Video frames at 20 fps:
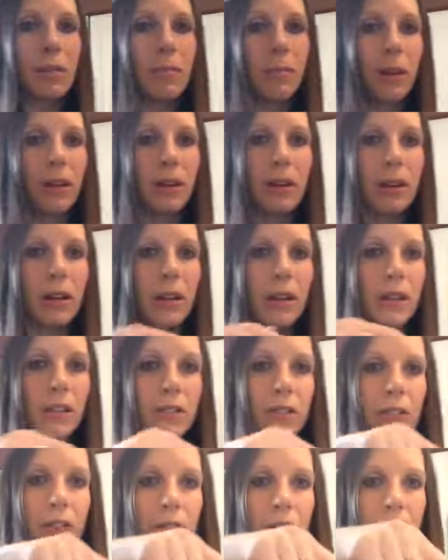butter knife
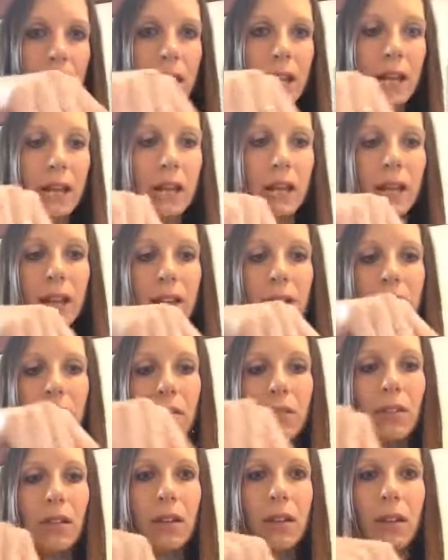and I
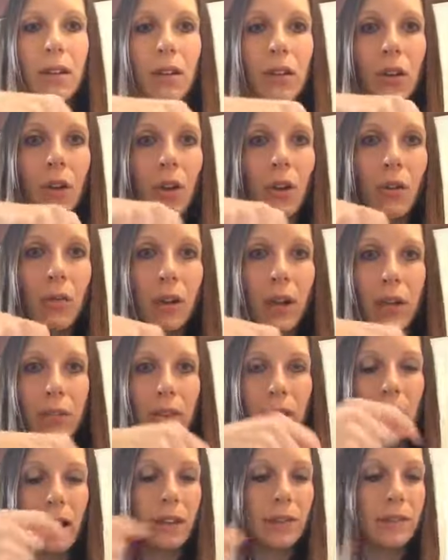go around
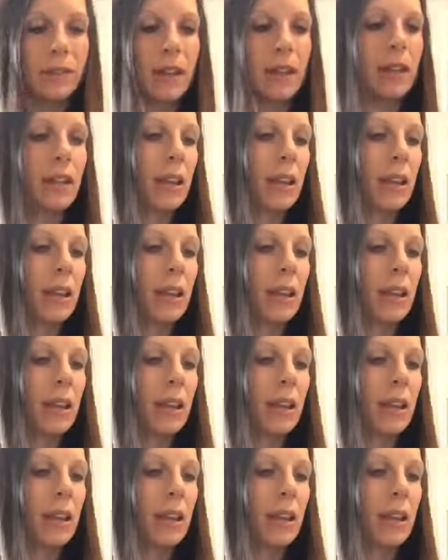the outside